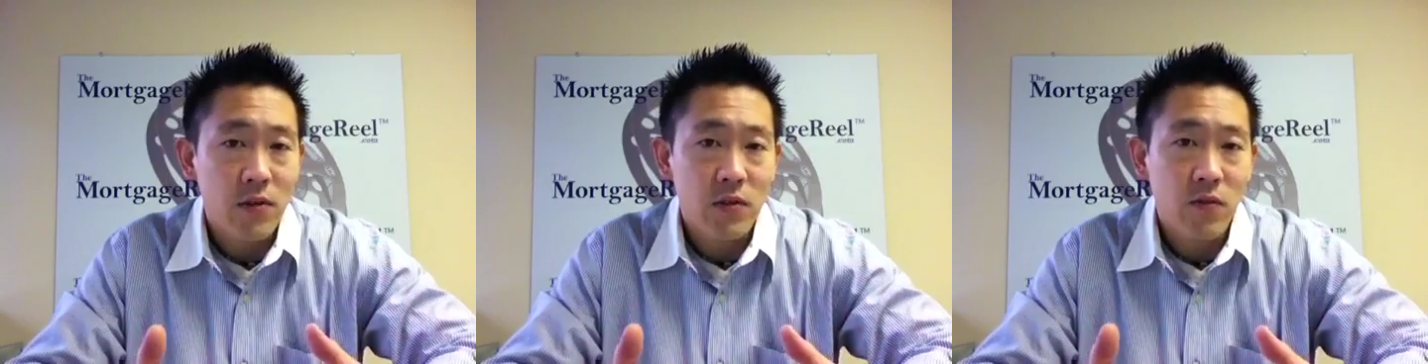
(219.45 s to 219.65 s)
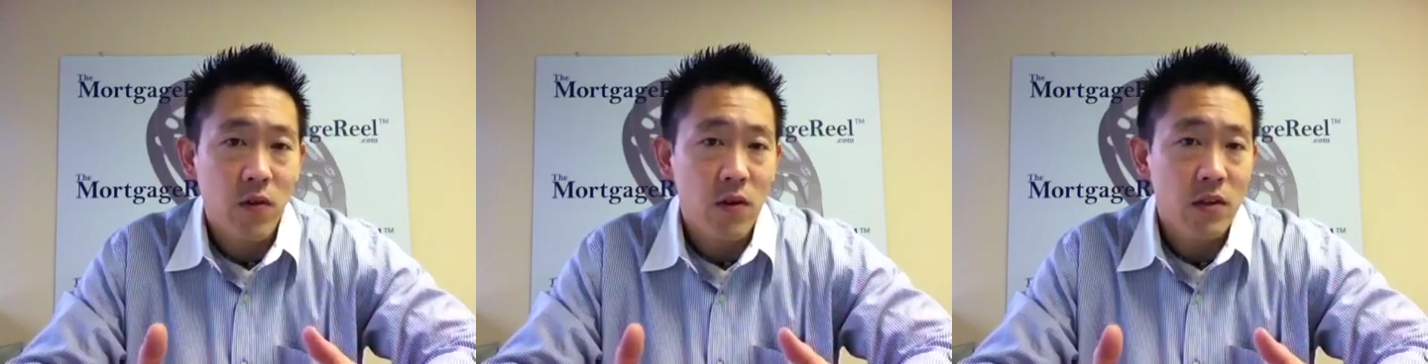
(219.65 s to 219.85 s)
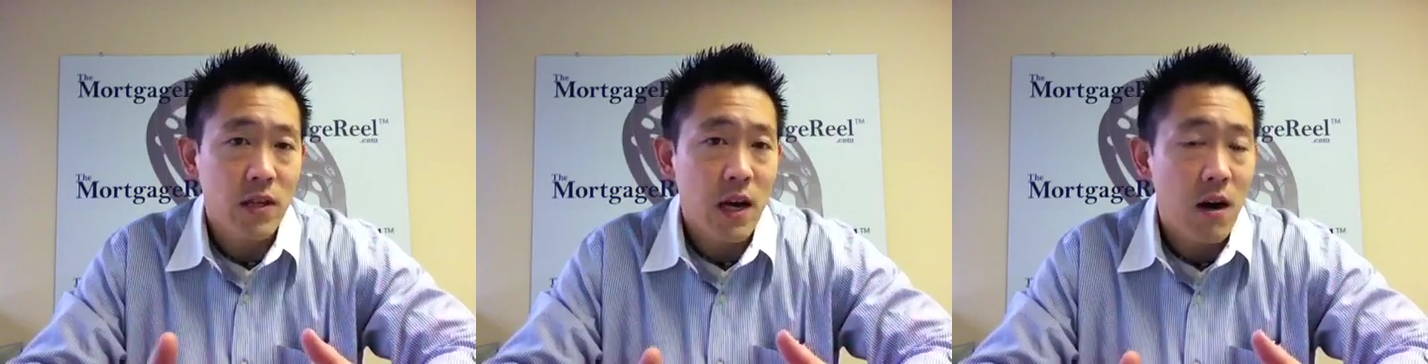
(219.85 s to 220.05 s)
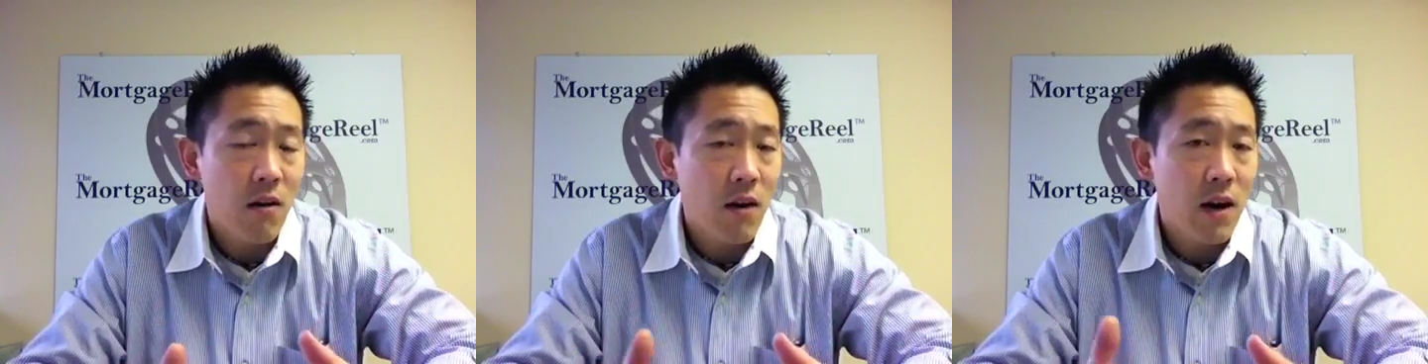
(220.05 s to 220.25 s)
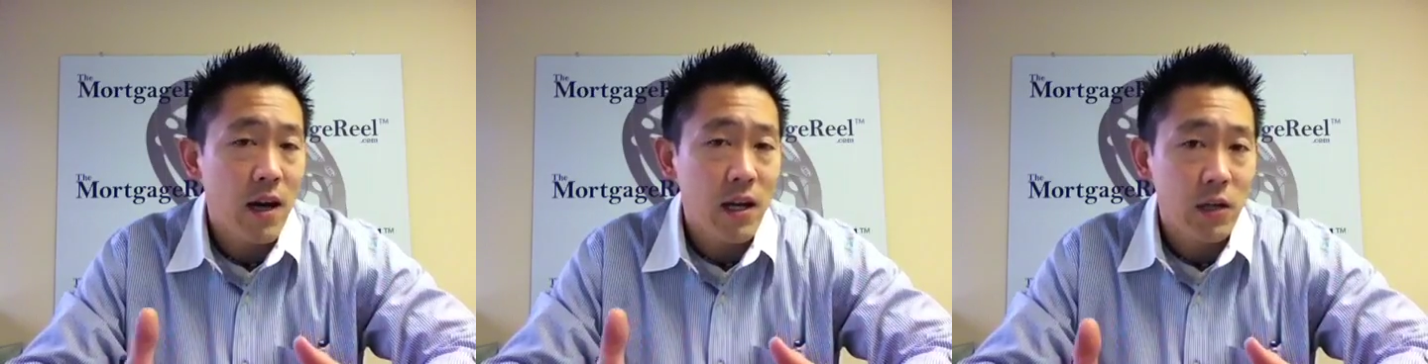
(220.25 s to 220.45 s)
as far as how
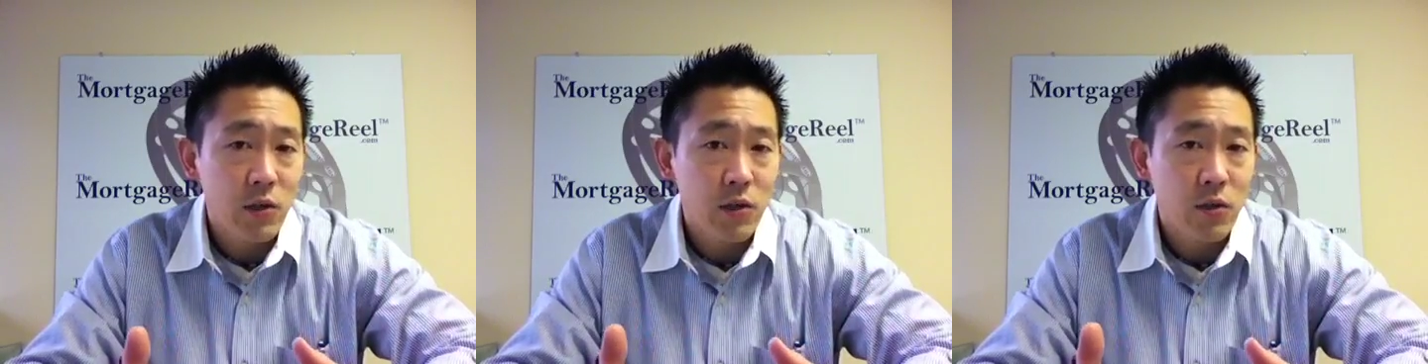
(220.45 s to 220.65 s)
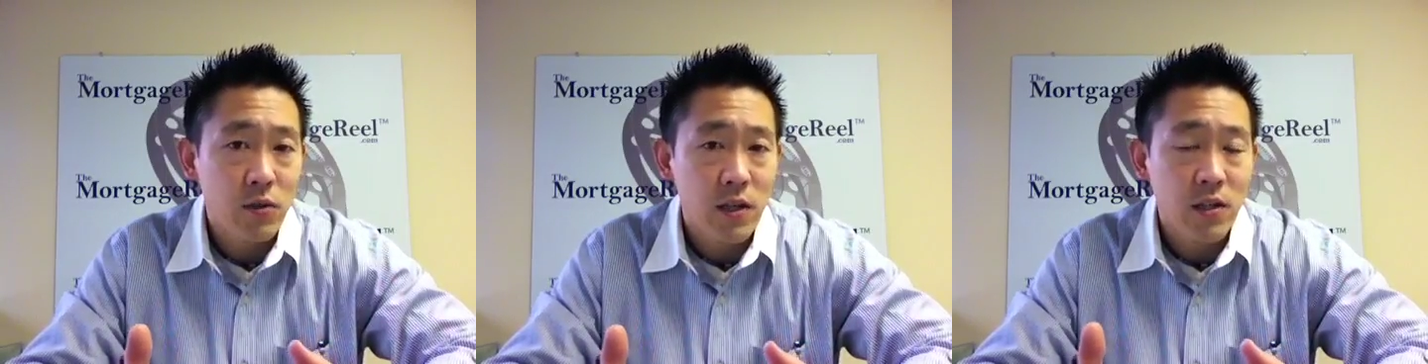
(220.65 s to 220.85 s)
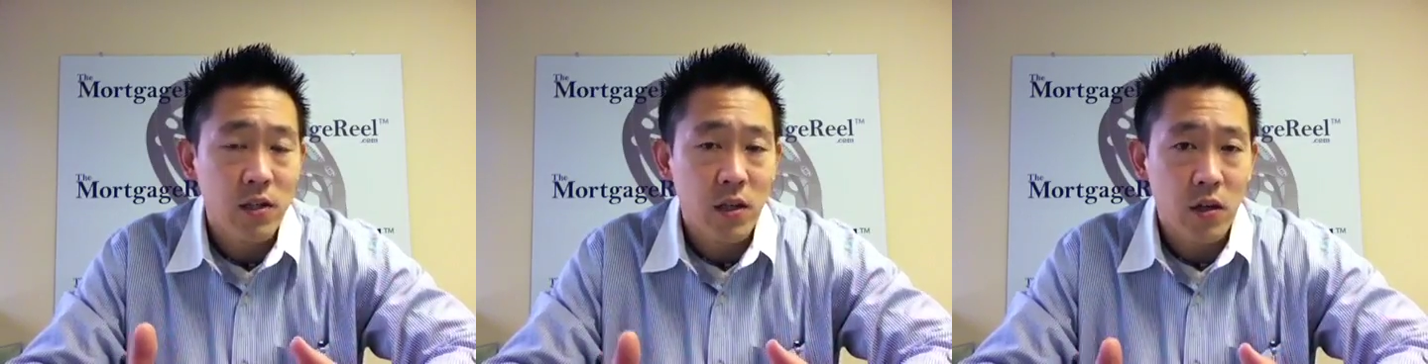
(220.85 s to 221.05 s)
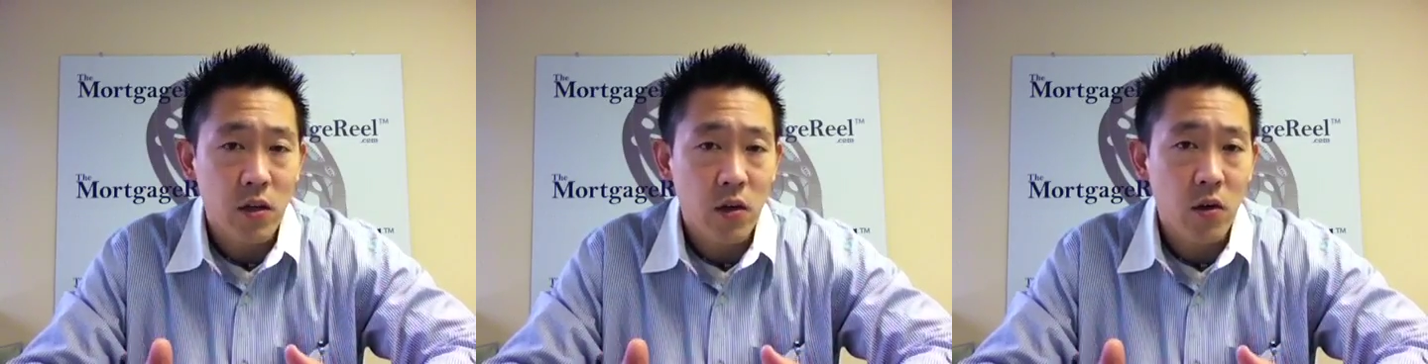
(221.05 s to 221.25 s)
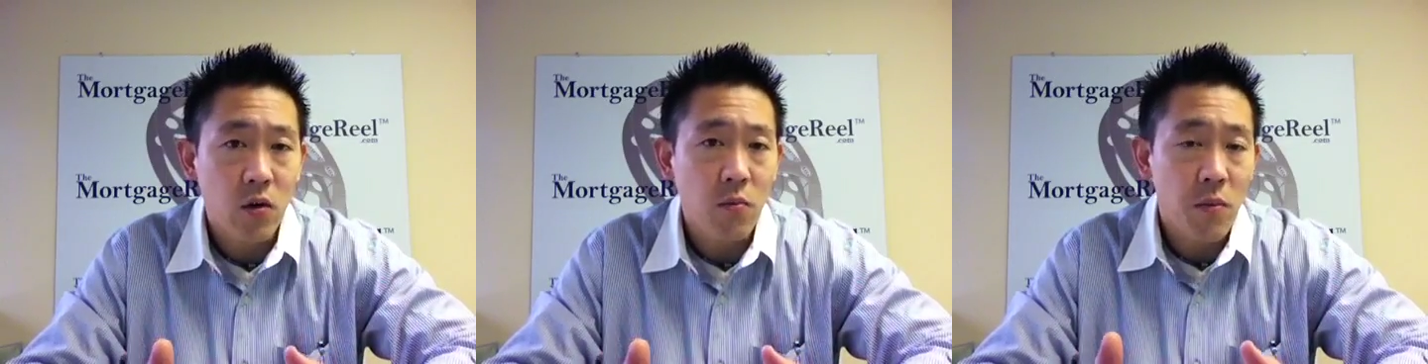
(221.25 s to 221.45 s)
high interest rates can
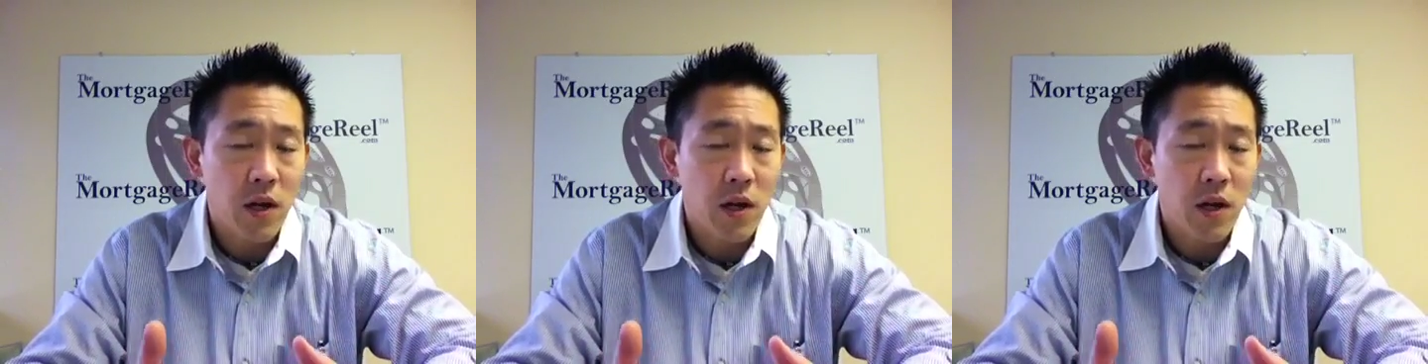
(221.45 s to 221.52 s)
go,